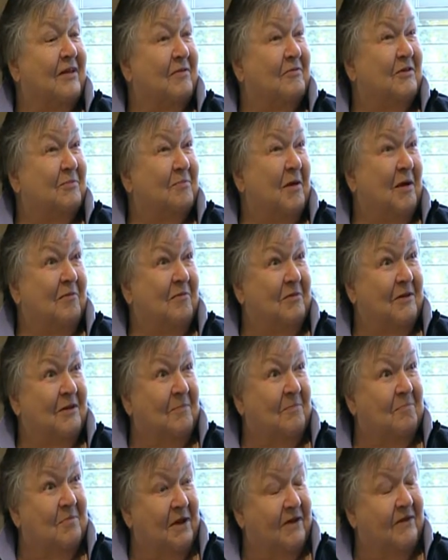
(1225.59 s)
That was probably
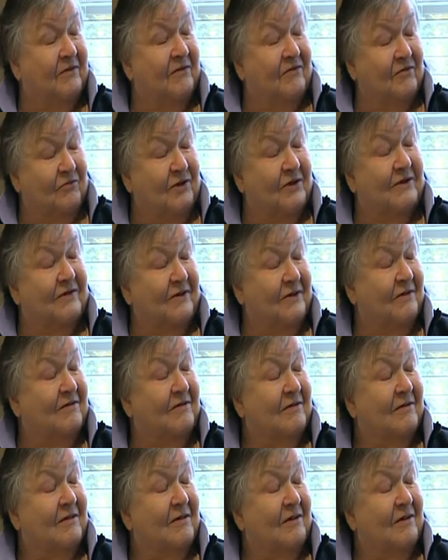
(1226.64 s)
the biggest reason